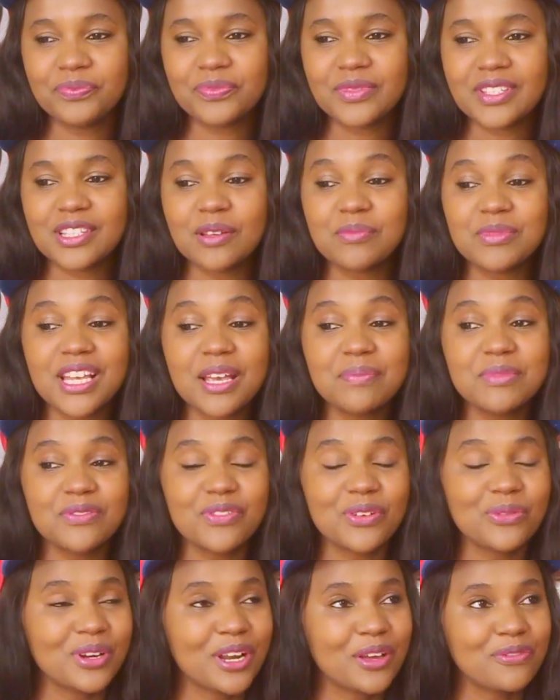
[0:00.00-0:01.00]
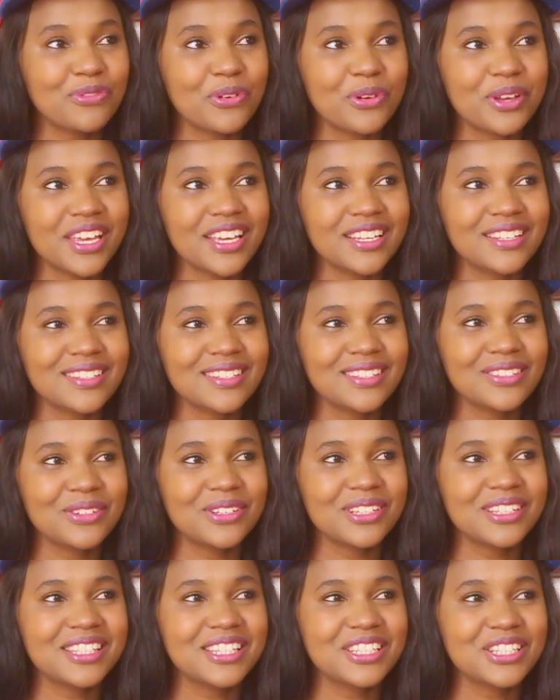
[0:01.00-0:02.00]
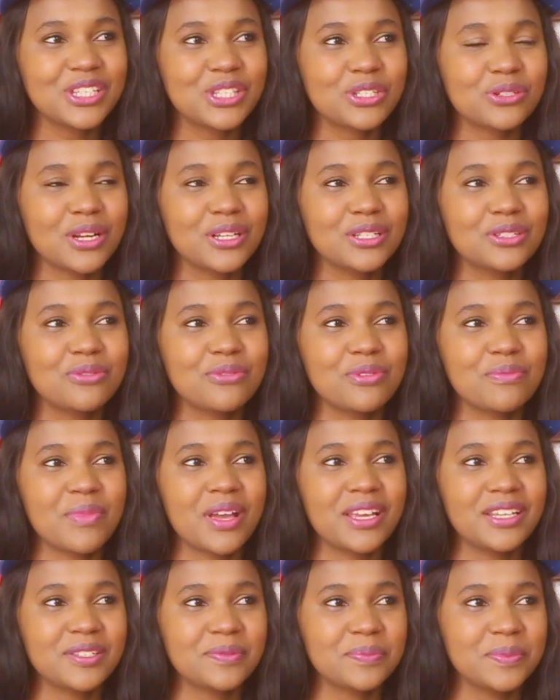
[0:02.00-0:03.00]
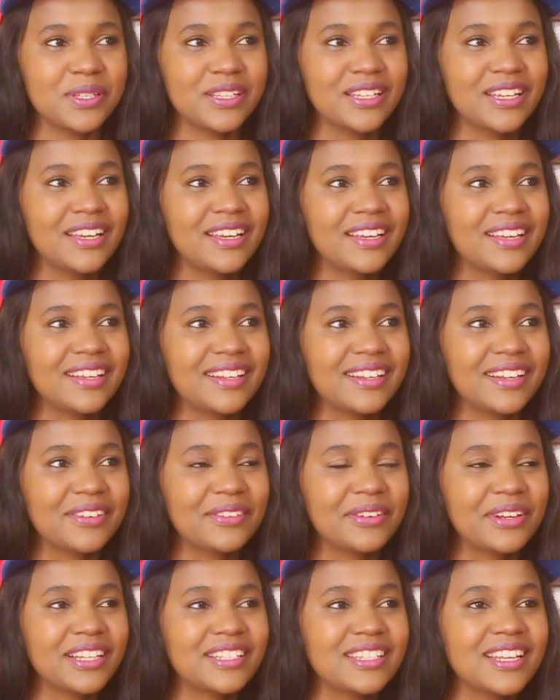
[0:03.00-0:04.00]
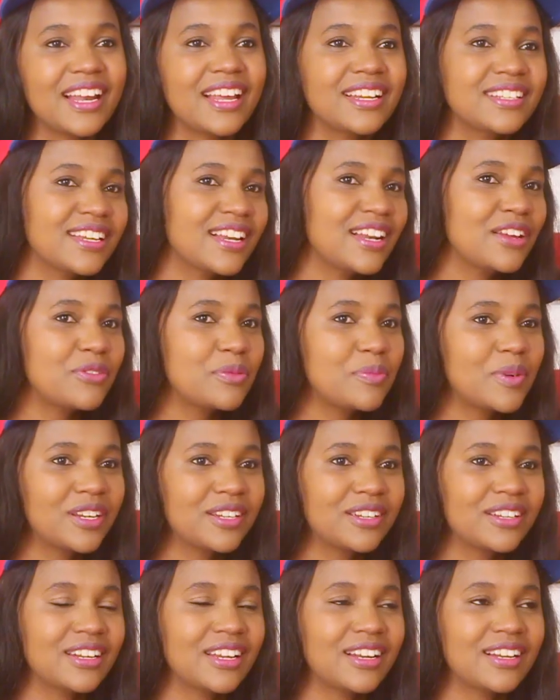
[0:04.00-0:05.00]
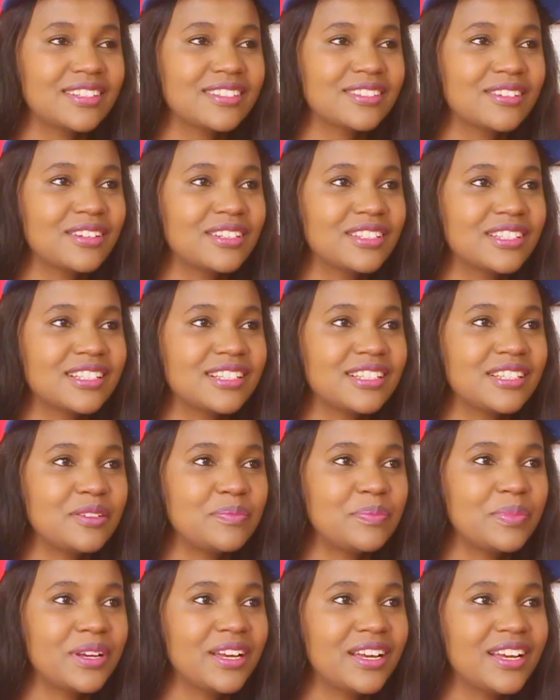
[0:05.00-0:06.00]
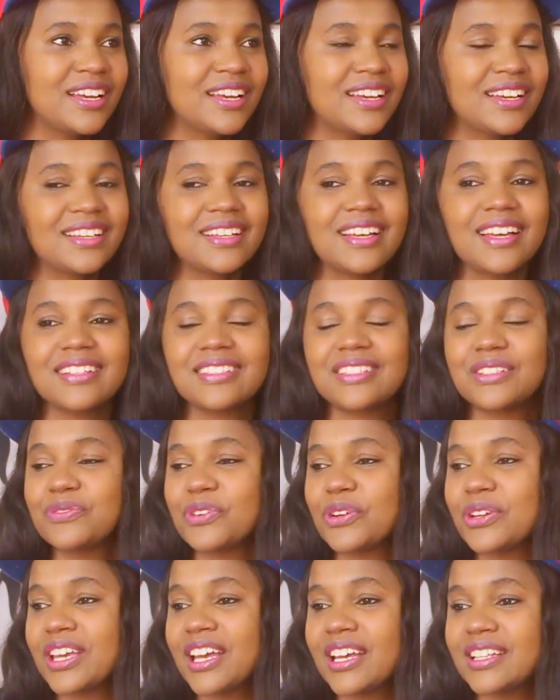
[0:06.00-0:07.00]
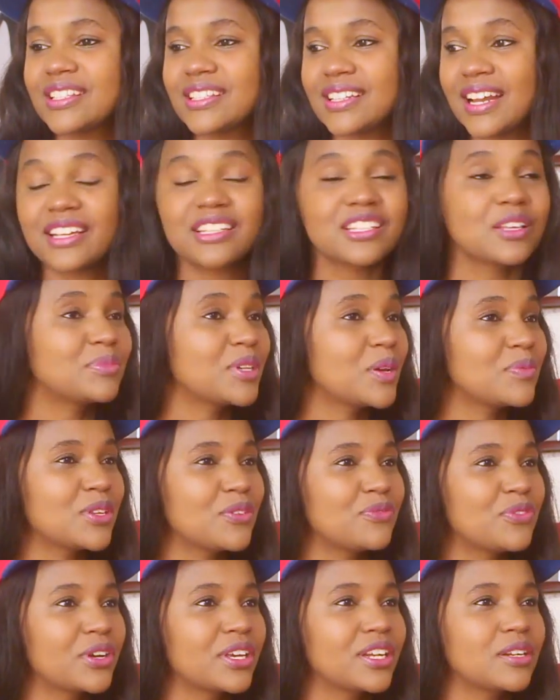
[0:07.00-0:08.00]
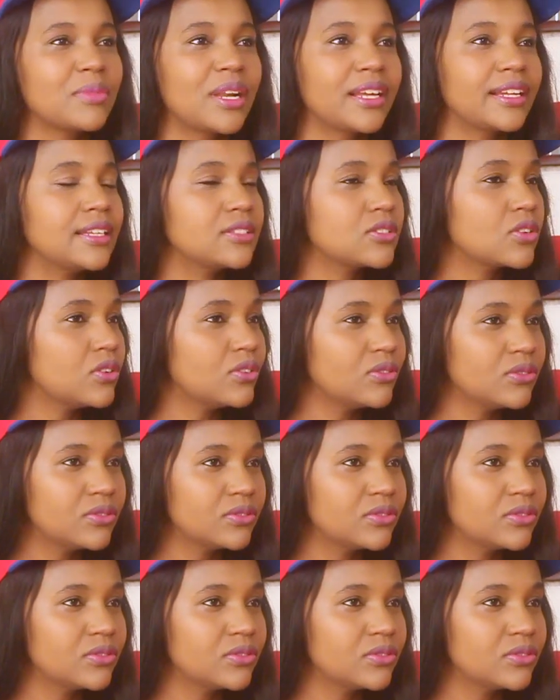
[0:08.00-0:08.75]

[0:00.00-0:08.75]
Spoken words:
sometimes even when I forget, you can see she's trying to remind me. Like when I tell everybody, can I let's go to sleep? And she forgets. Like sometimes I forget, I'm like, let's go.